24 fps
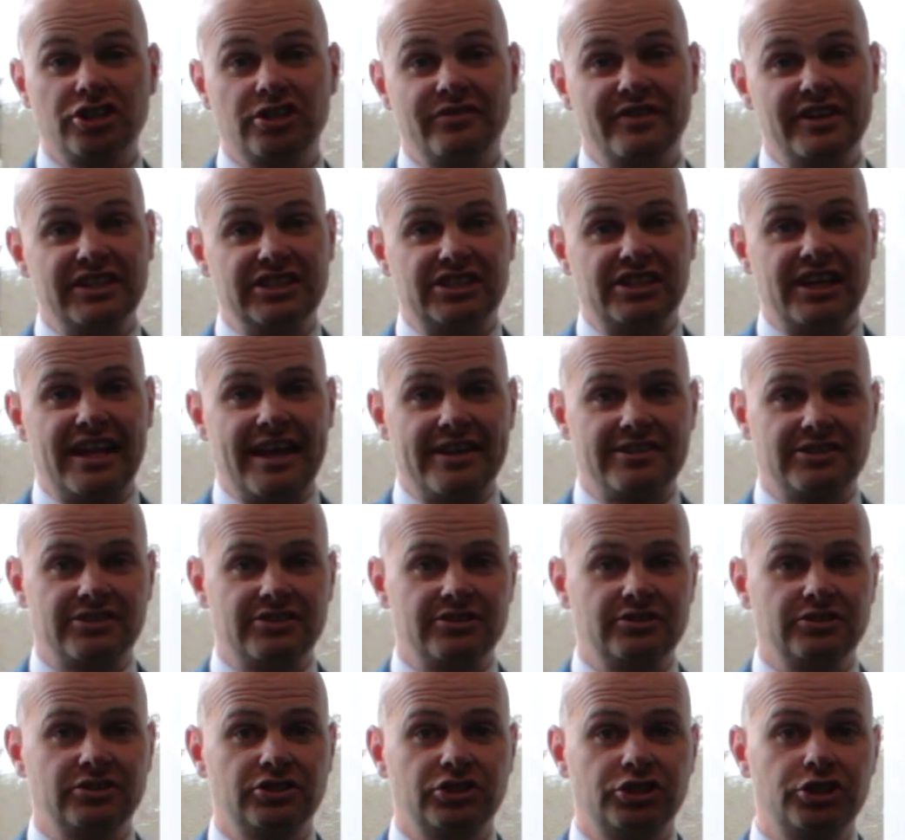of each
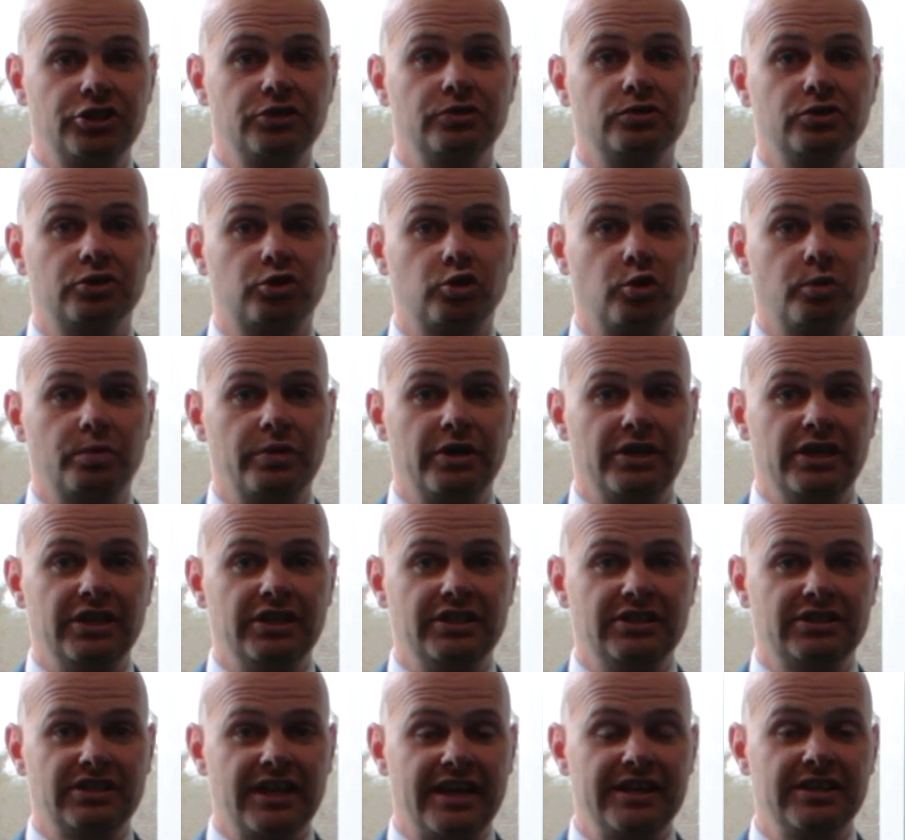lesson, students will
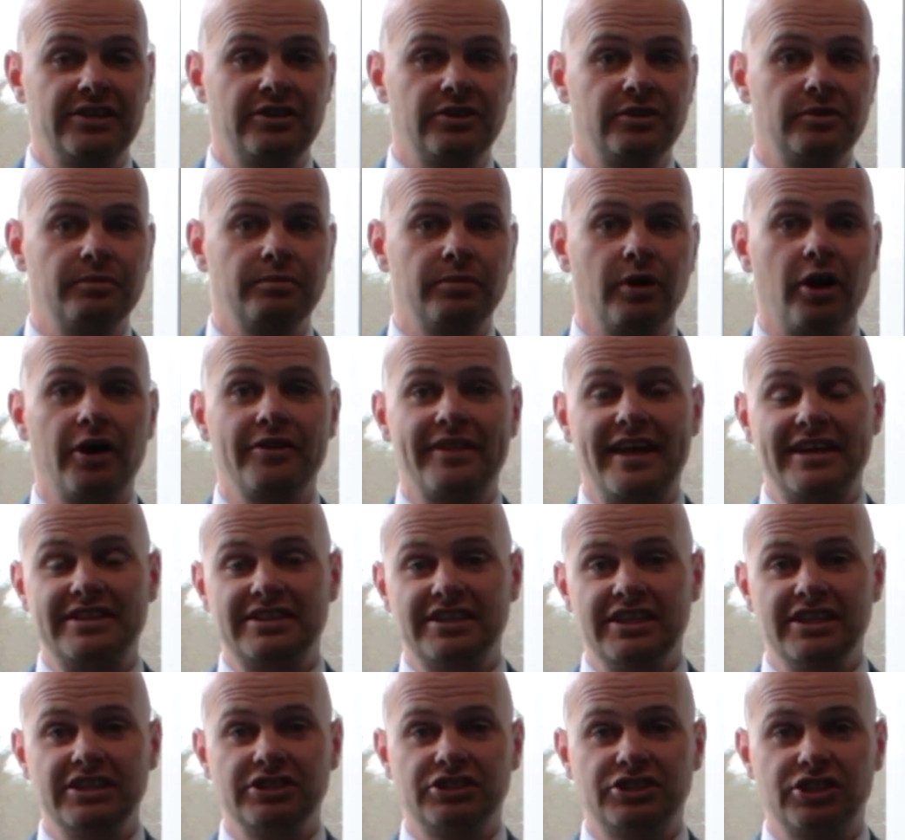be taken by their
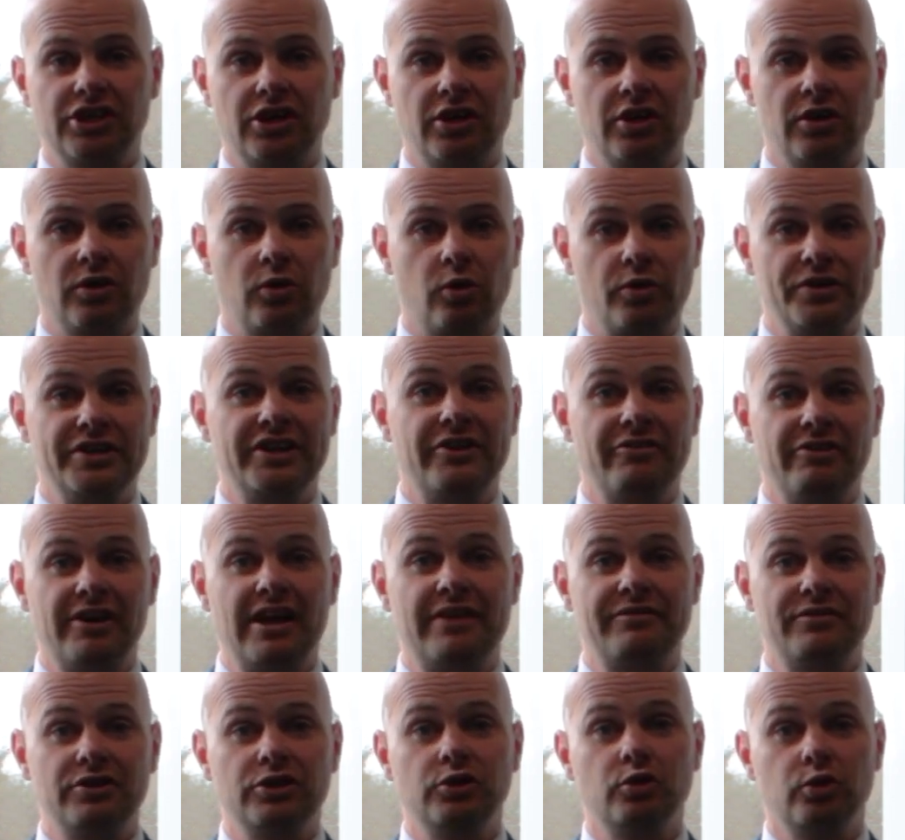teacher, or in Year
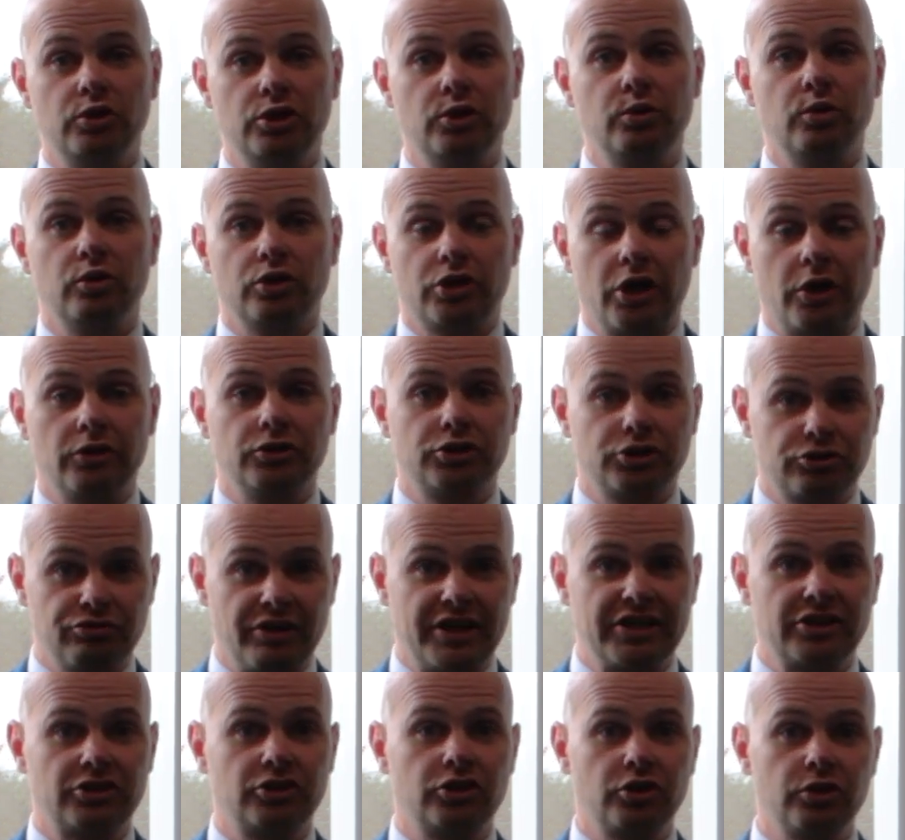11 you will go
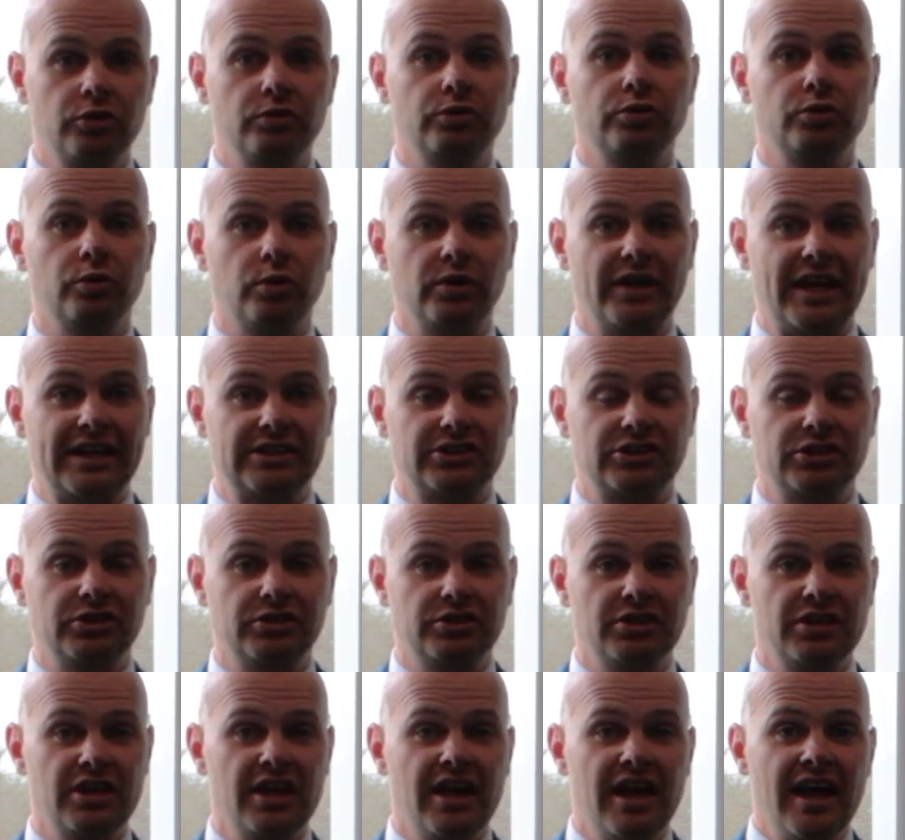straight to your
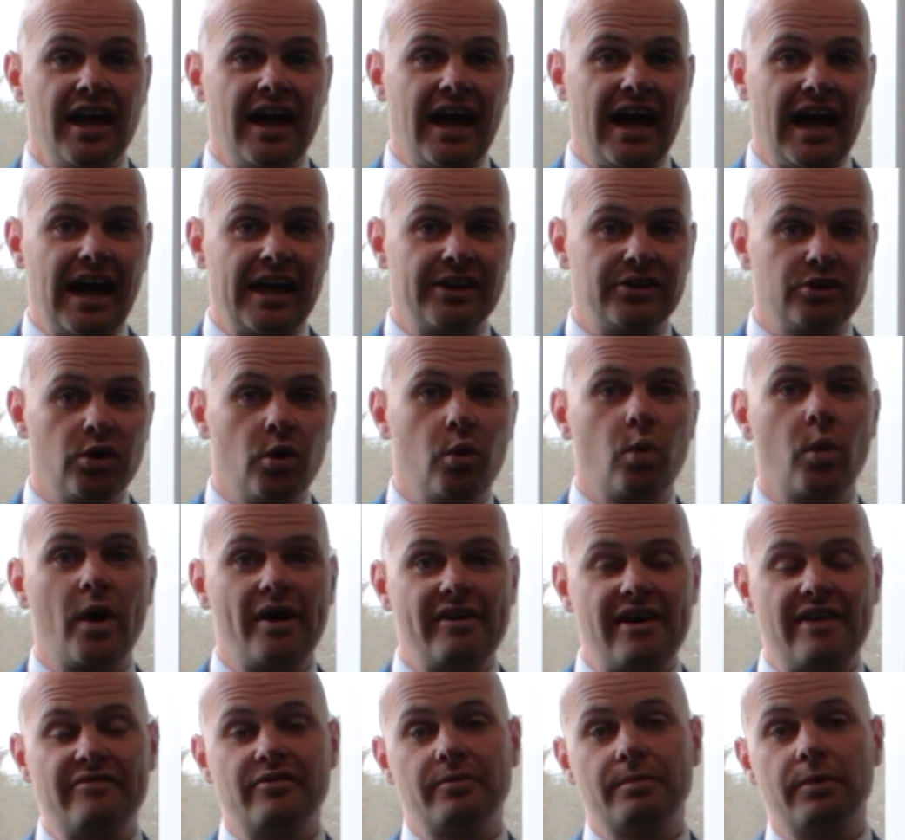lesson, and
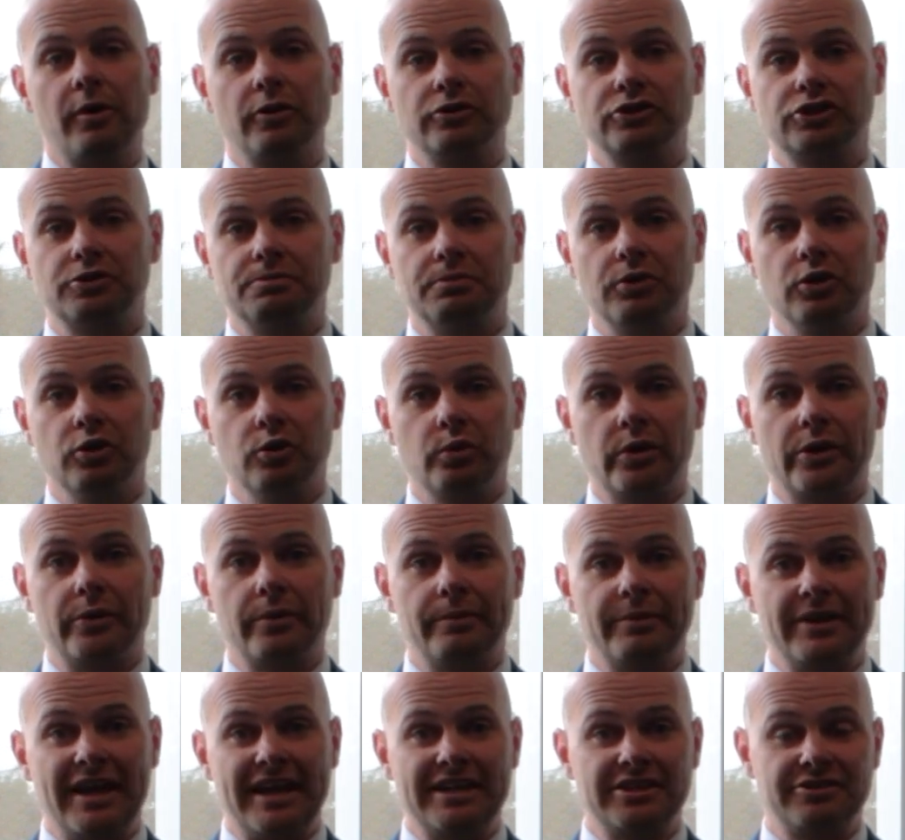wherever possible we will
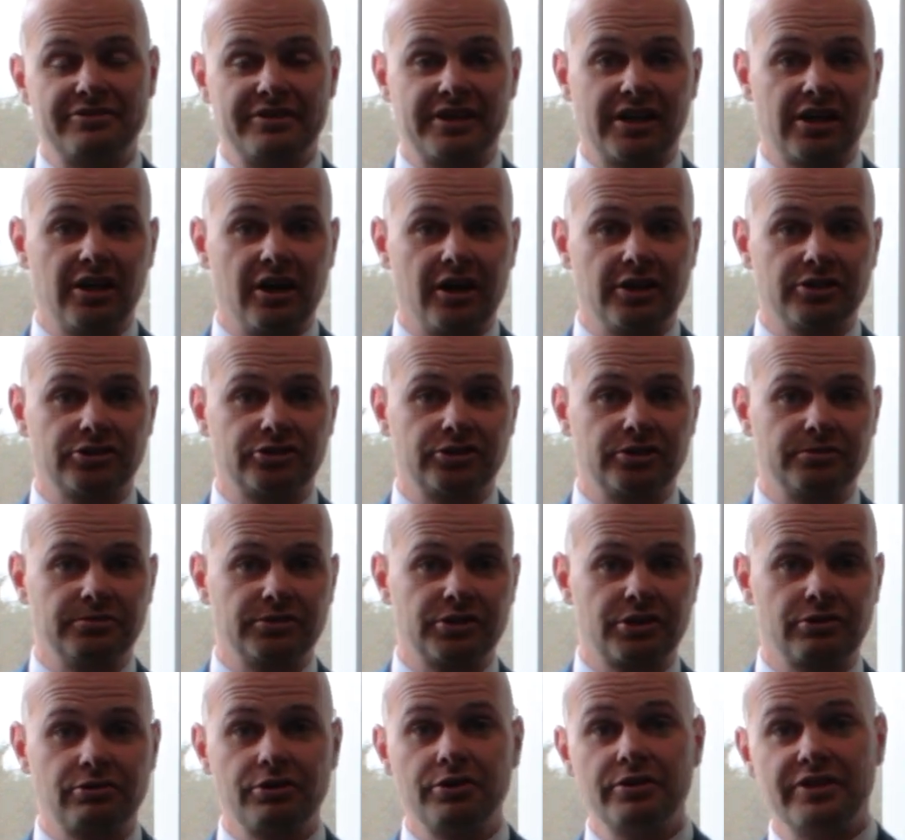be entering
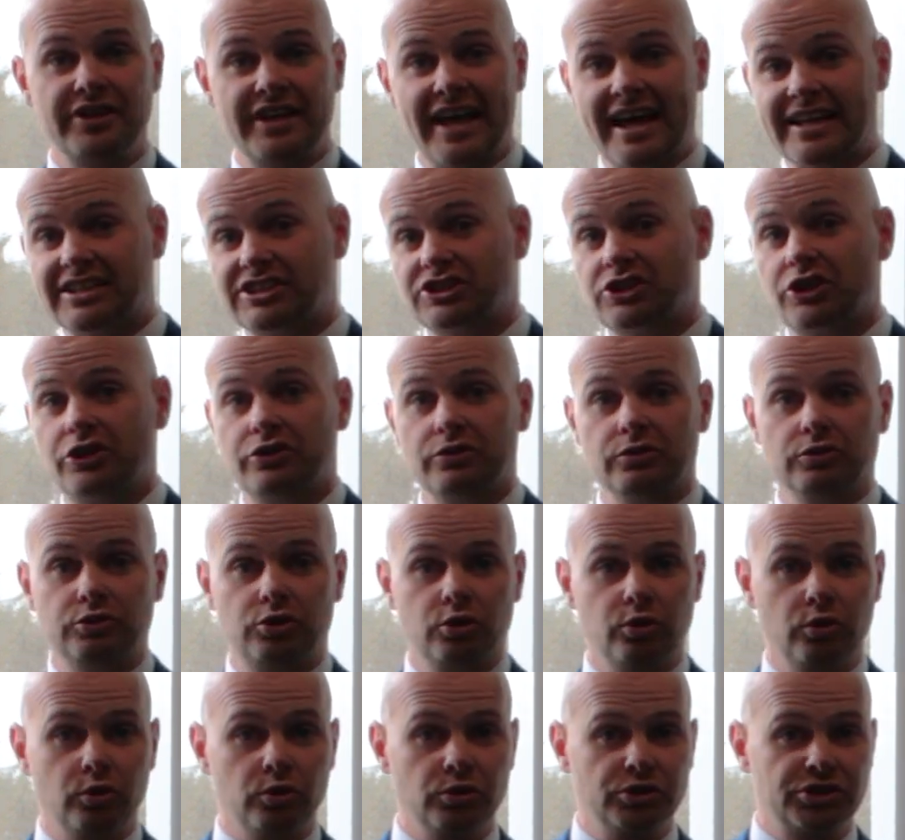classrooms through the external
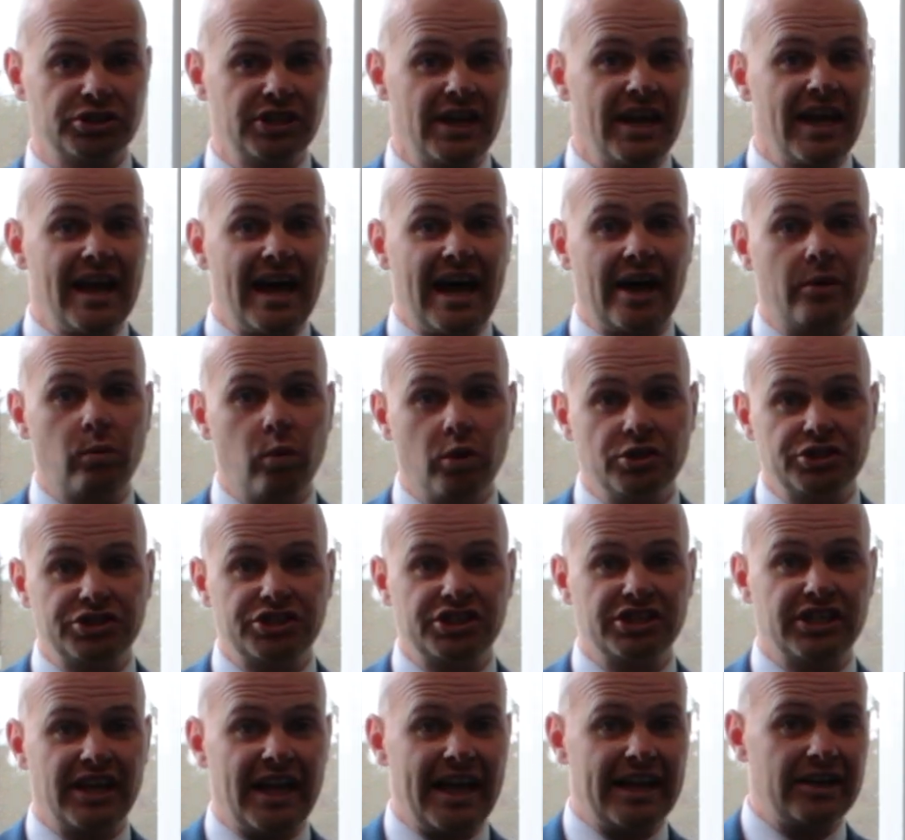doors, and once
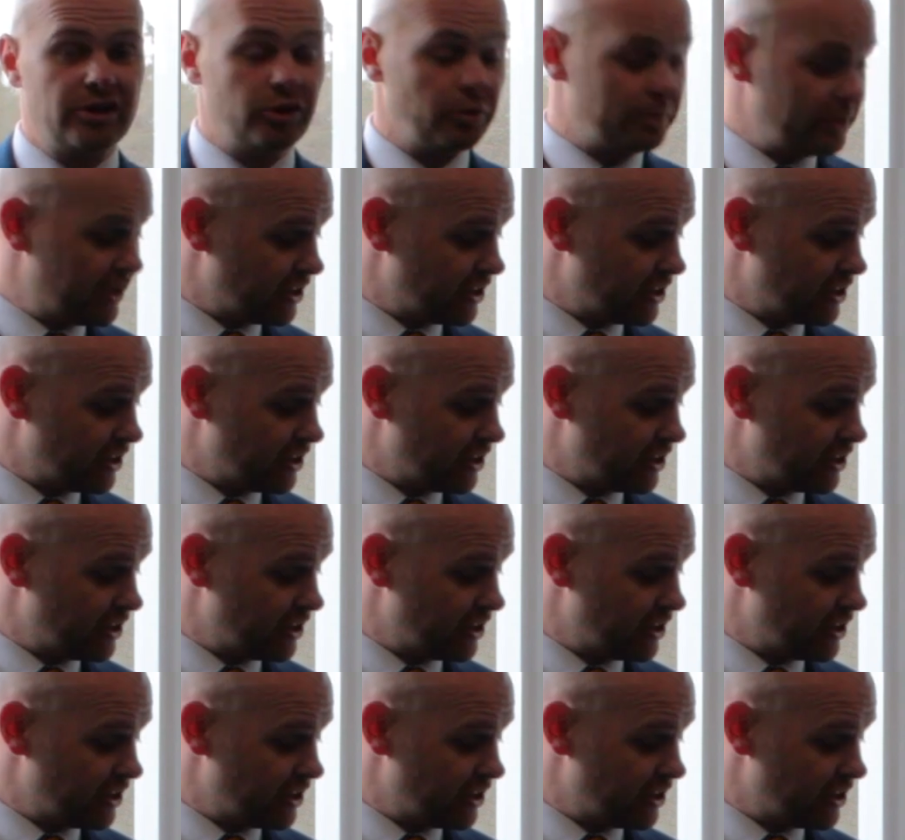again you'll be